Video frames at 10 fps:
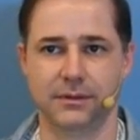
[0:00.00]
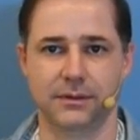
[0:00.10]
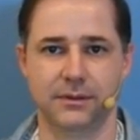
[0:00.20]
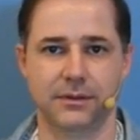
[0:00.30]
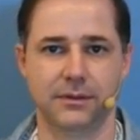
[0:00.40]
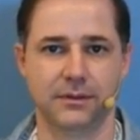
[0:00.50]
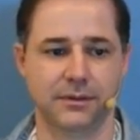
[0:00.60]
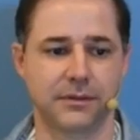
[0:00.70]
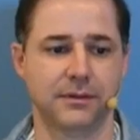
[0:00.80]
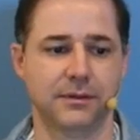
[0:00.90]

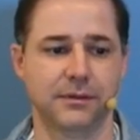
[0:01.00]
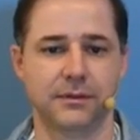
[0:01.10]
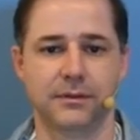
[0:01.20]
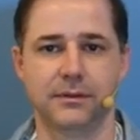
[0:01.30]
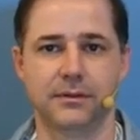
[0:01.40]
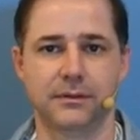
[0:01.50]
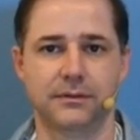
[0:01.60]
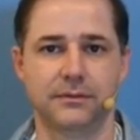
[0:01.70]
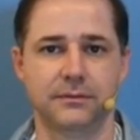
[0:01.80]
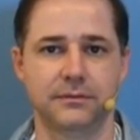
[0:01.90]

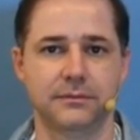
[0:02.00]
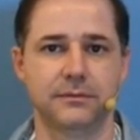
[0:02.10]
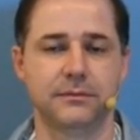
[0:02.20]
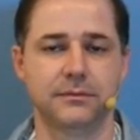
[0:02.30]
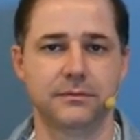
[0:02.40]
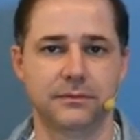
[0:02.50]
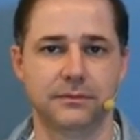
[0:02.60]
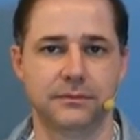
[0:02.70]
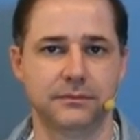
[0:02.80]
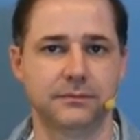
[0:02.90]

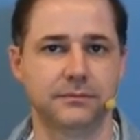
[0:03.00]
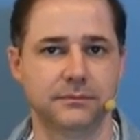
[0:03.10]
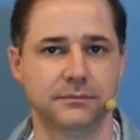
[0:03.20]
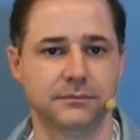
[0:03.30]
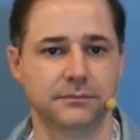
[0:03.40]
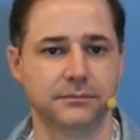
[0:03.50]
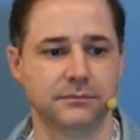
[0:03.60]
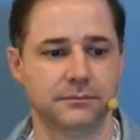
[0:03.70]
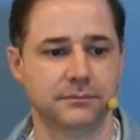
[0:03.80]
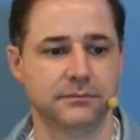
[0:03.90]

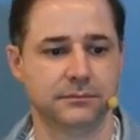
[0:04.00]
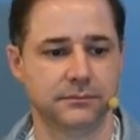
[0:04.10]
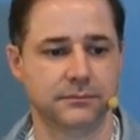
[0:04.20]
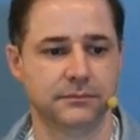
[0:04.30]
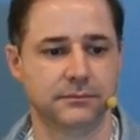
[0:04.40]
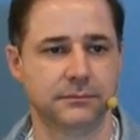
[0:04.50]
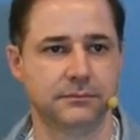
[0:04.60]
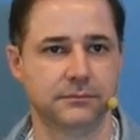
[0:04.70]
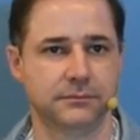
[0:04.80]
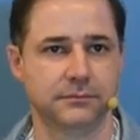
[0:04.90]

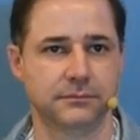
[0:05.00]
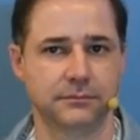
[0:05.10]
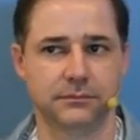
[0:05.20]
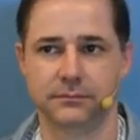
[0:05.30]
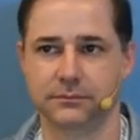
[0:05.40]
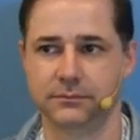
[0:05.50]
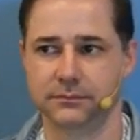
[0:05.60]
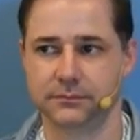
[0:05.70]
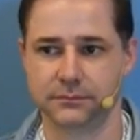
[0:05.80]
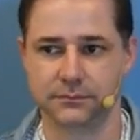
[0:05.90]

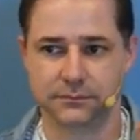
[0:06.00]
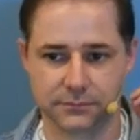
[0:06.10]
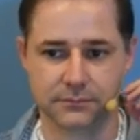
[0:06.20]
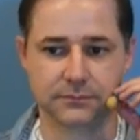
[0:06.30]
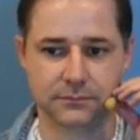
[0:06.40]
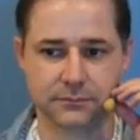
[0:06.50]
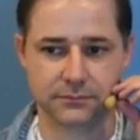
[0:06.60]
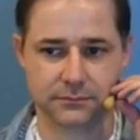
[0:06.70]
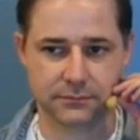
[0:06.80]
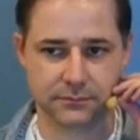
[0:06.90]

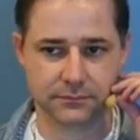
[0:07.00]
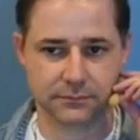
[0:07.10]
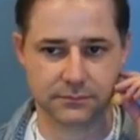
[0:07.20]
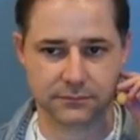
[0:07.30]
(silent)